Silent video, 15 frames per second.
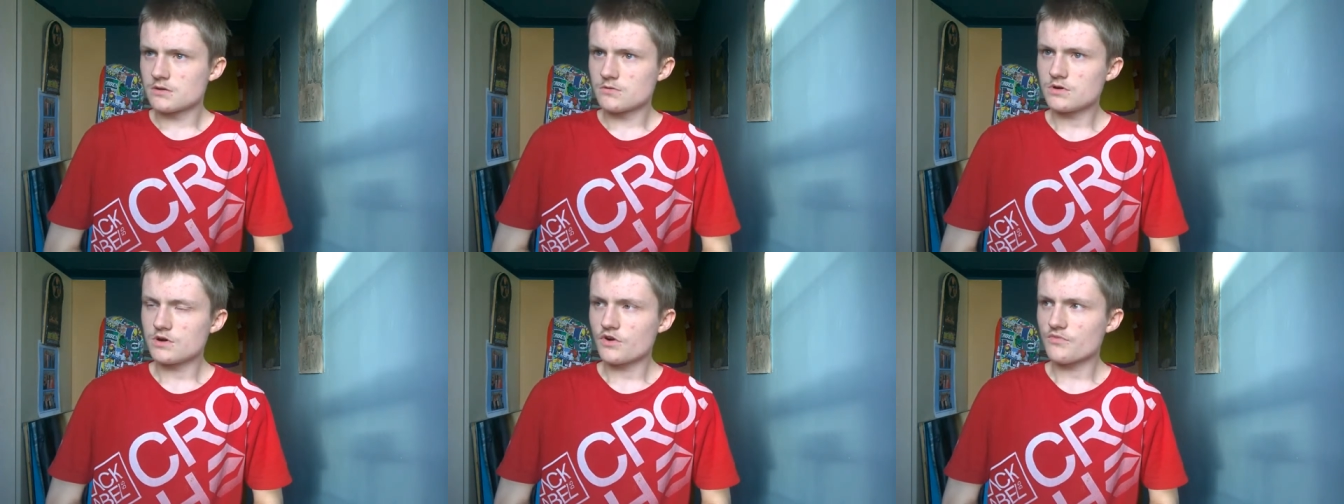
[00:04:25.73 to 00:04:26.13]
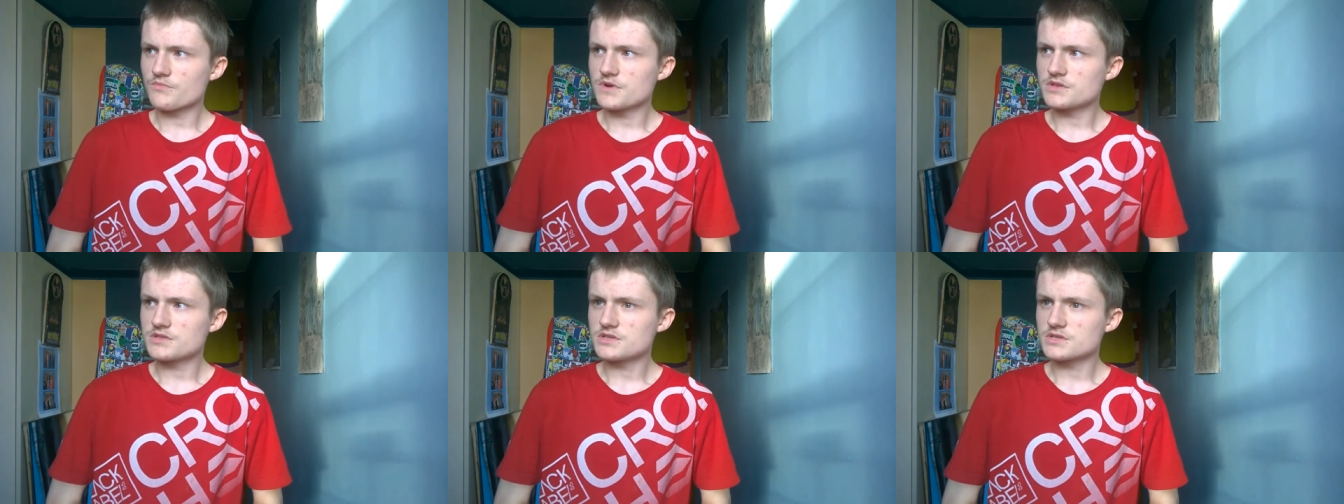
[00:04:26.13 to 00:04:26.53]
well, I've
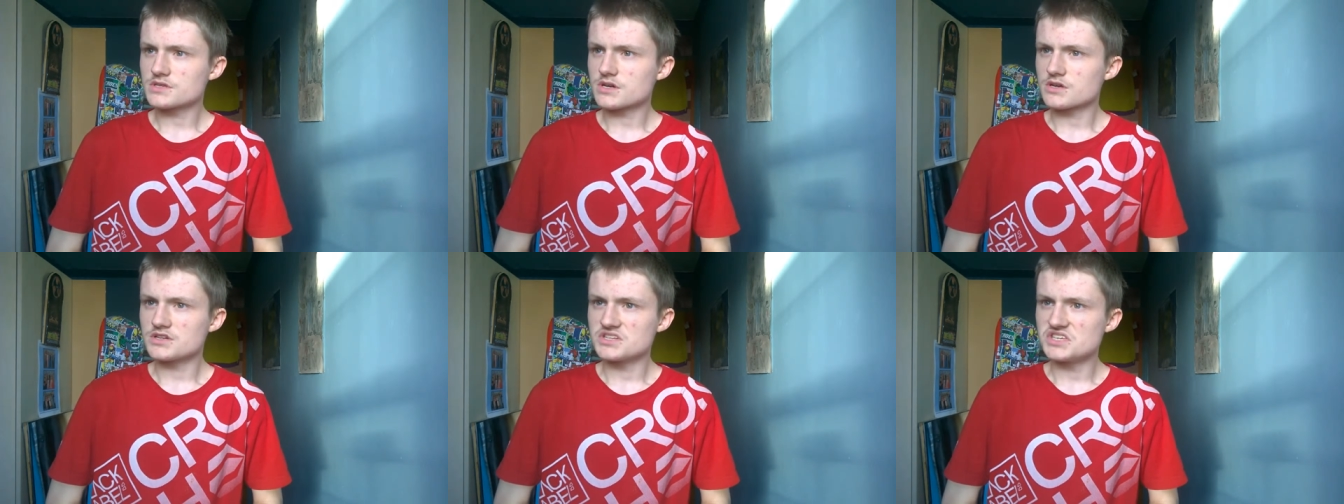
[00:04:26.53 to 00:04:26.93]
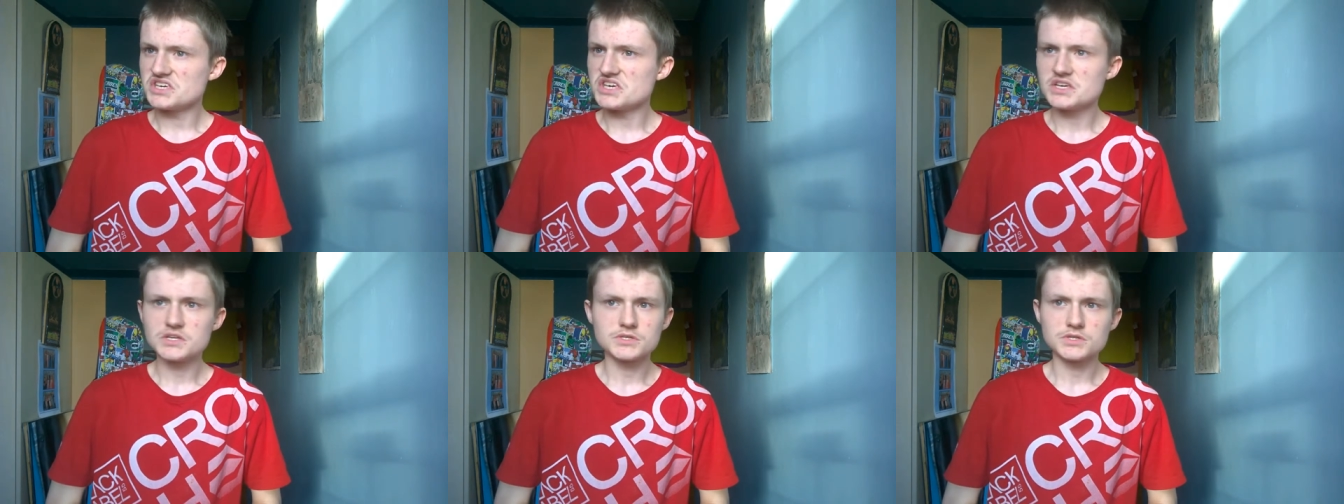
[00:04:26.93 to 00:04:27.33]
made this gun
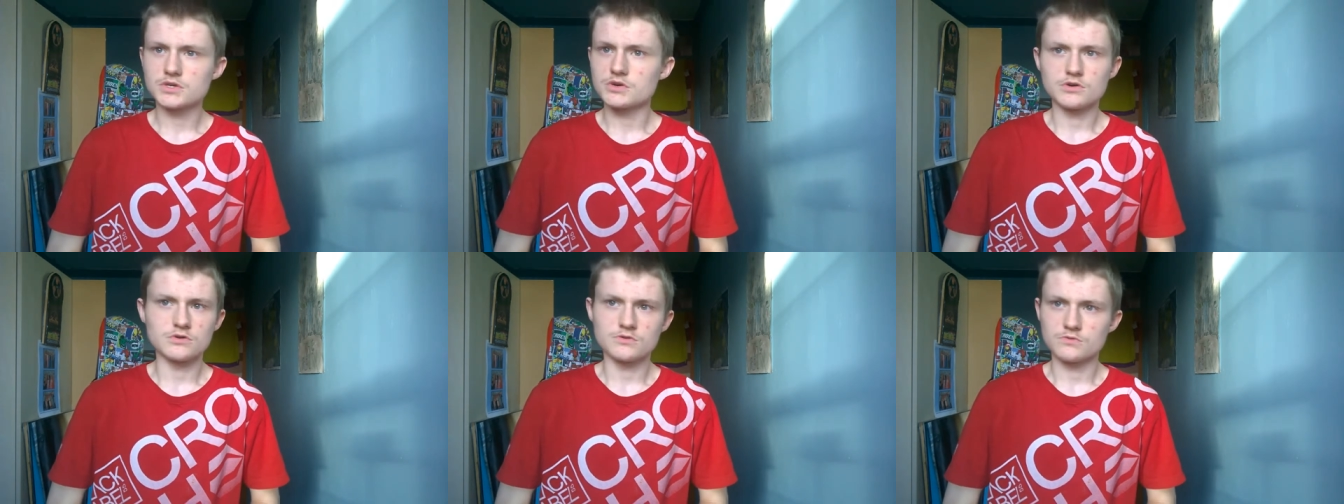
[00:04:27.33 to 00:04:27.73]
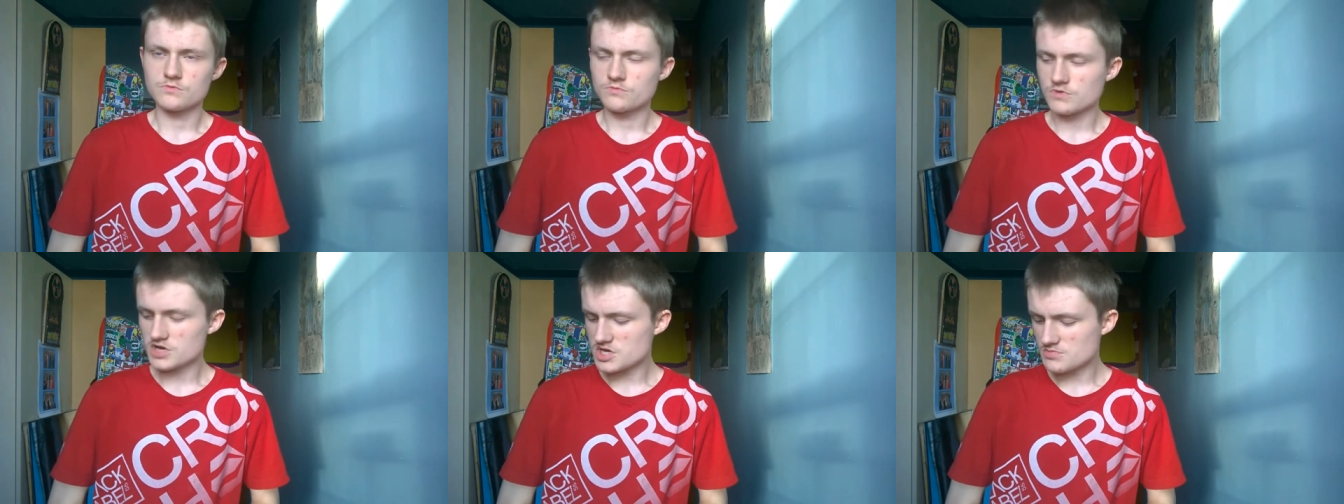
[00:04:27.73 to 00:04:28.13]
years ago,
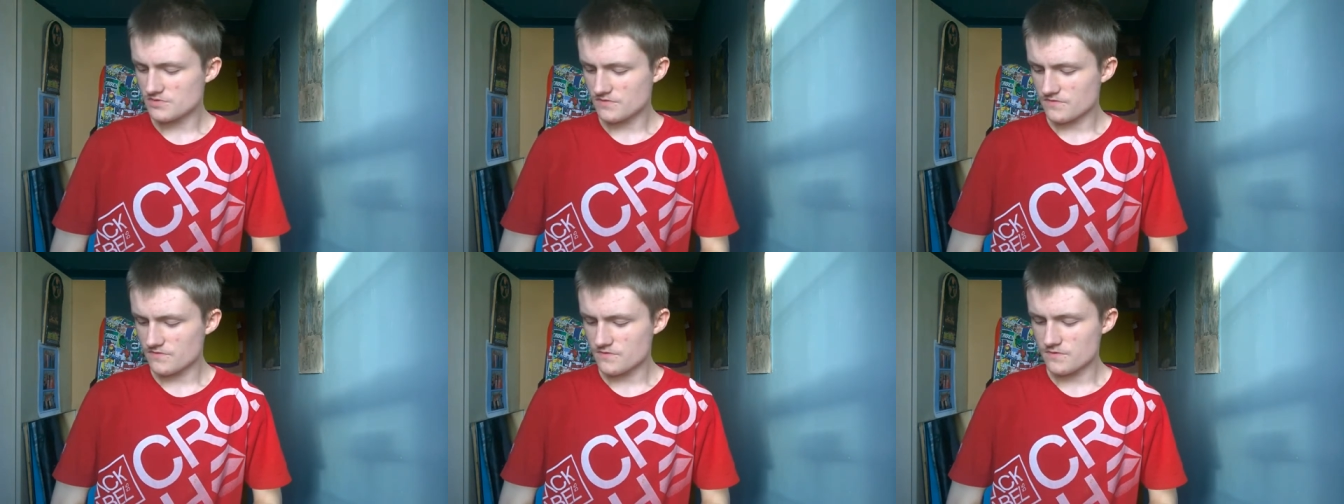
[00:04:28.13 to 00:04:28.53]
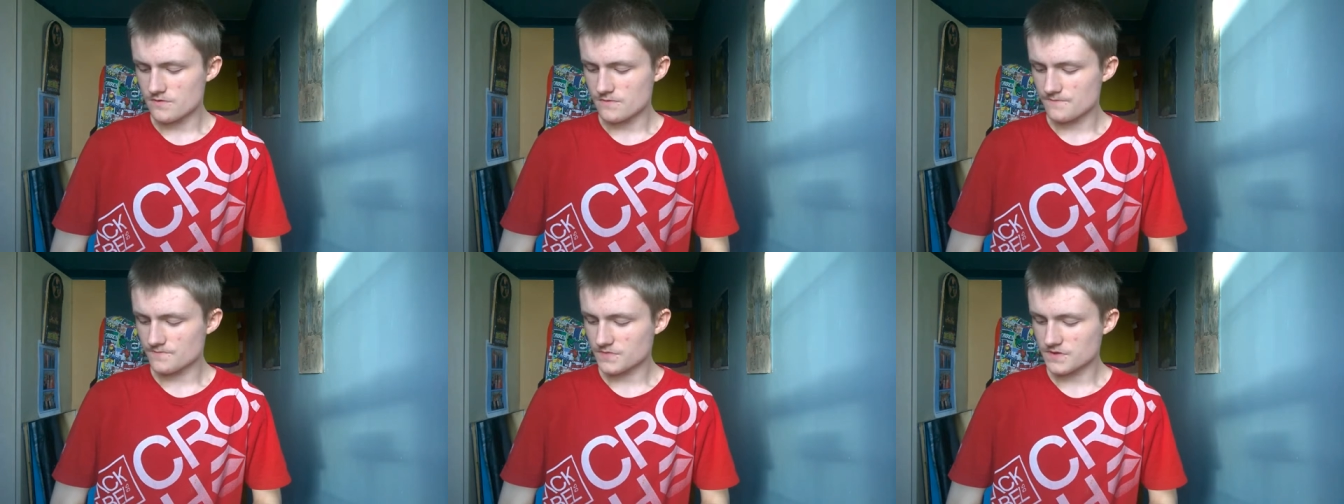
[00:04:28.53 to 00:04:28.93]
way
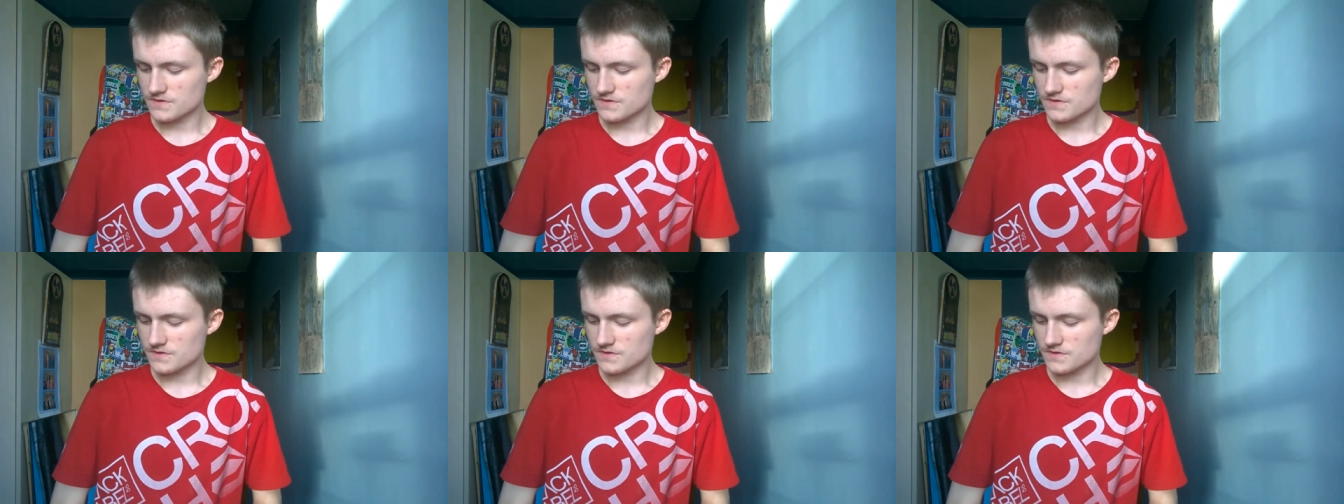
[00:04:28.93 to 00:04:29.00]
before,